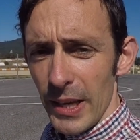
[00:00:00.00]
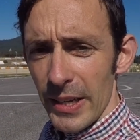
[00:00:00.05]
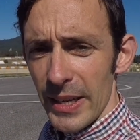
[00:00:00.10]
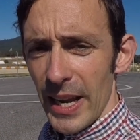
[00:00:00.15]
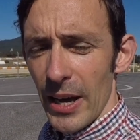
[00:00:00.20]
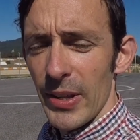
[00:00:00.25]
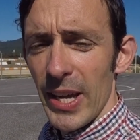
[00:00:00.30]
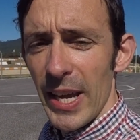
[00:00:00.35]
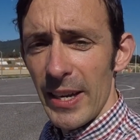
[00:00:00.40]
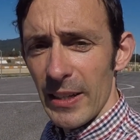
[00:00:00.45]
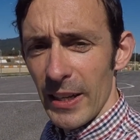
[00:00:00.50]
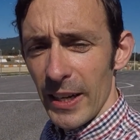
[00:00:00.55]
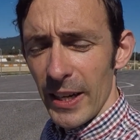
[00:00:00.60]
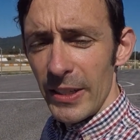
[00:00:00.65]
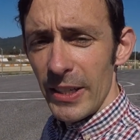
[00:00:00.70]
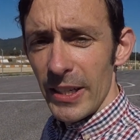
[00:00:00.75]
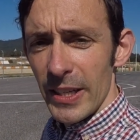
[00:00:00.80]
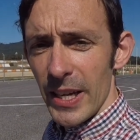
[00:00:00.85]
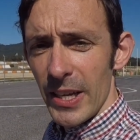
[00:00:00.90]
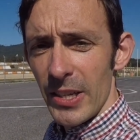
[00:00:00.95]
Now the
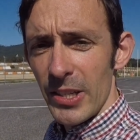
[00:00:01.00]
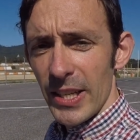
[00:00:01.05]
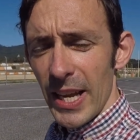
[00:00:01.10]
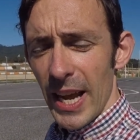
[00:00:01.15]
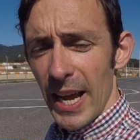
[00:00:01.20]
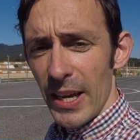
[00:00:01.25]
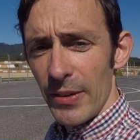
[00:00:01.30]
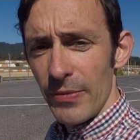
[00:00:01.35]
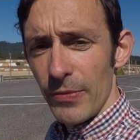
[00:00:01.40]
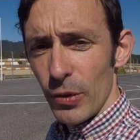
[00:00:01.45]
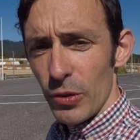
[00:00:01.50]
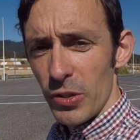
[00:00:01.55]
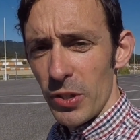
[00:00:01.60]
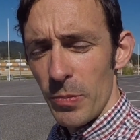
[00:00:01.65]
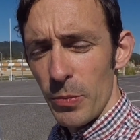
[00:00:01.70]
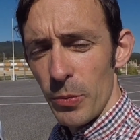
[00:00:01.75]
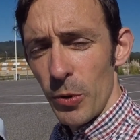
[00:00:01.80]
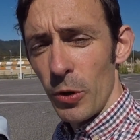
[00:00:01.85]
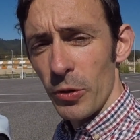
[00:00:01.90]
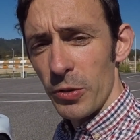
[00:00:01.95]
headline is a 40
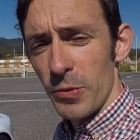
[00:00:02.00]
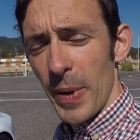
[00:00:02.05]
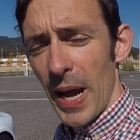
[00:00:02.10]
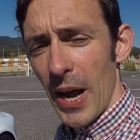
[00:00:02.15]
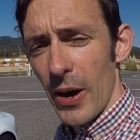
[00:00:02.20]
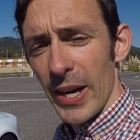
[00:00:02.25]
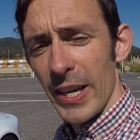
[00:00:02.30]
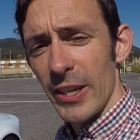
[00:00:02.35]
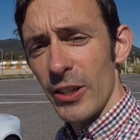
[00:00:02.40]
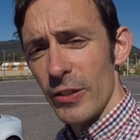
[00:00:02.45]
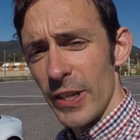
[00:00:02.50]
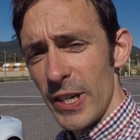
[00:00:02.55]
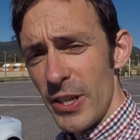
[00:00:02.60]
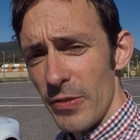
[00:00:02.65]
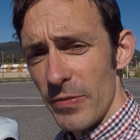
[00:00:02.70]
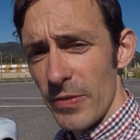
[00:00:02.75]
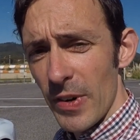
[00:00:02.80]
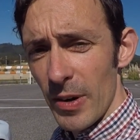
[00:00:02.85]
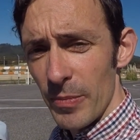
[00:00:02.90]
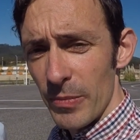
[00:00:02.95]
horsepower increase
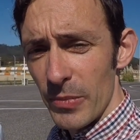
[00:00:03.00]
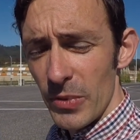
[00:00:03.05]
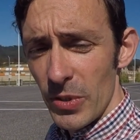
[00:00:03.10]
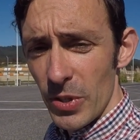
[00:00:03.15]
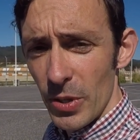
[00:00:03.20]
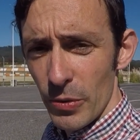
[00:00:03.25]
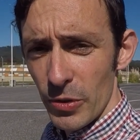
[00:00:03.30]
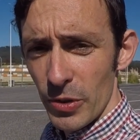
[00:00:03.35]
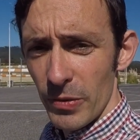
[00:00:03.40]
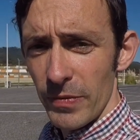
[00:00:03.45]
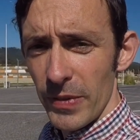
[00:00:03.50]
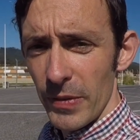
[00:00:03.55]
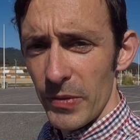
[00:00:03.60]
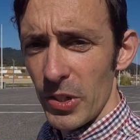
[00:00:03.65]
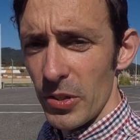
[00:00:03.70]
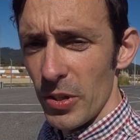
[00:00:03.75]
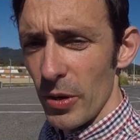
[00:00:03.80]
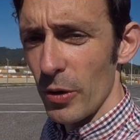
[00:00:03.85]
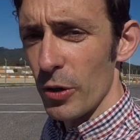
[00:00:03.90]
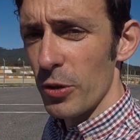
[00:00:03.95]
from
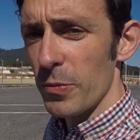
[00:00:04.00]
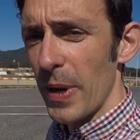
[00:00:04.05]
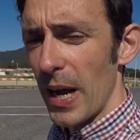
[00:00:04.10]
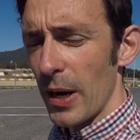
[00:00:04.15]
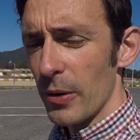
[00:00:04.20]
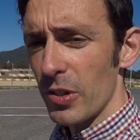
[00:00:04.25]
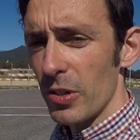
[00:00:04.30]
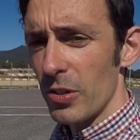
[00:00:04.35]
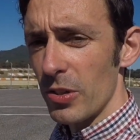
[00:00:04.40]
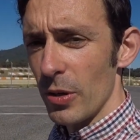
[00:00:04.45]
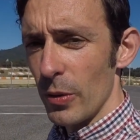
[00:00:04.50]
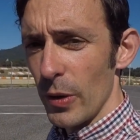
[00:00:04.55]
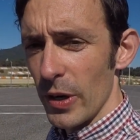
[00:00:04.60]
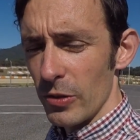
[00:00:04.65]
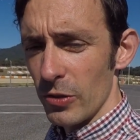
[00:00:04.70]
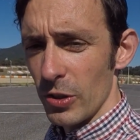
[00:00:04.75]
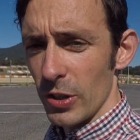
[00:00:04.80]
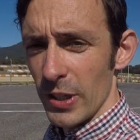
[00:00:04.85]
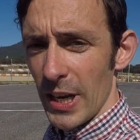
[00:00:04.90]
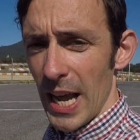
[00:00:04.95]
252 horsepower to
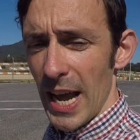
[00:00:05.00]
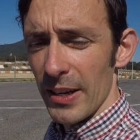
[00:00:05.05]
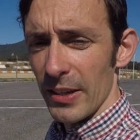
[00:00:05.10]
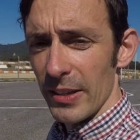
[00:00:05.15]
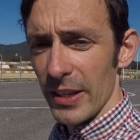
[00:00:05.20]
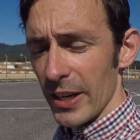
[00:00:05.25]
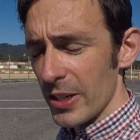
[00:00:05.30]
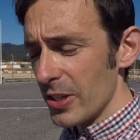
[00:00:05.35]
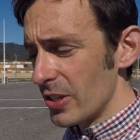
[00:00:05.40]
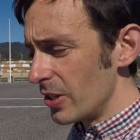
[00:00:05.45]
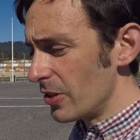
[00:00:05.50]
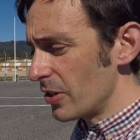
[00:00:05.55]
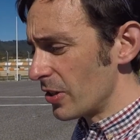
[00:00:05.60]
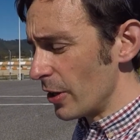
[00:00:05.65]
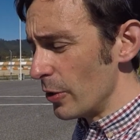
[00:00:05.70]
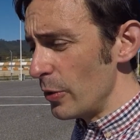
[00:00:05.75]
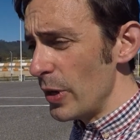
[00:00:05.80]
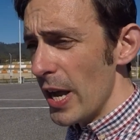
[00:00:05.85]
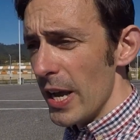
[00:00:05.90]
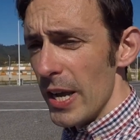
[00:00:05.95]

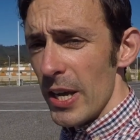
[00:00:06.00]
292.